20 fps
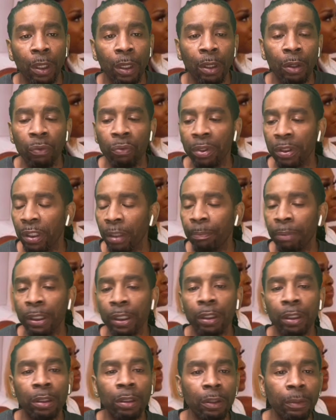Whether it be
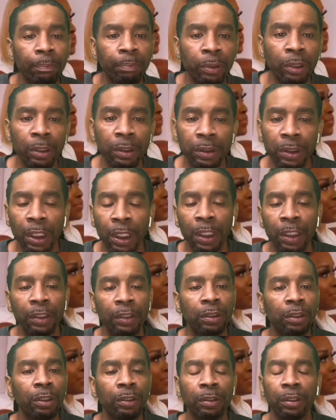cookbooks,
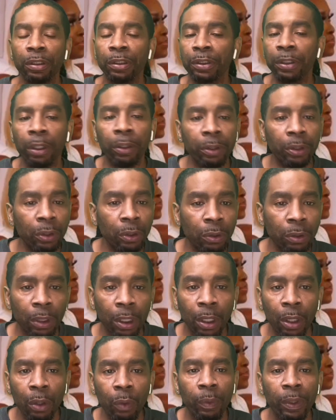Sister Circle,
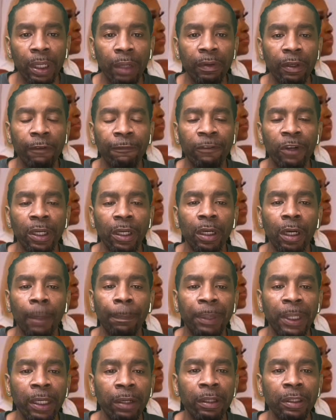whatever the fuck her
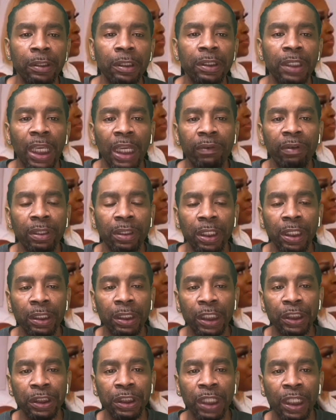appearances, everything
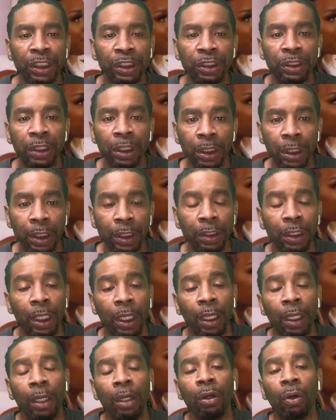that she has done,
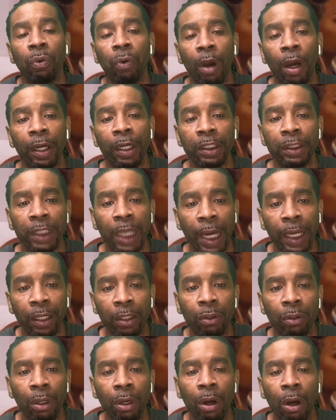Quad has got it
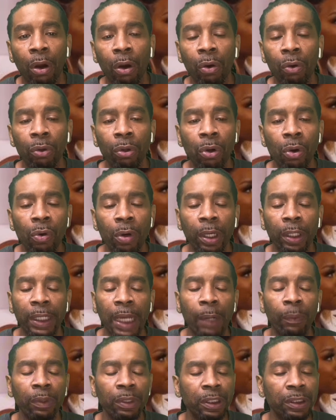on her own coin.
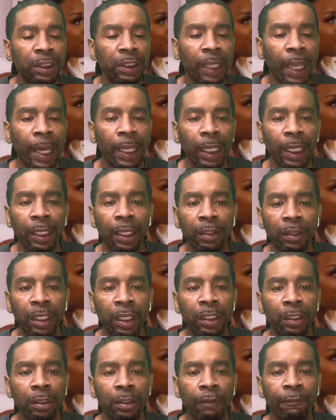Now, whether she got anything
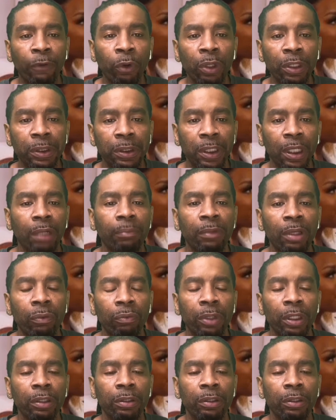in a divorce settlement with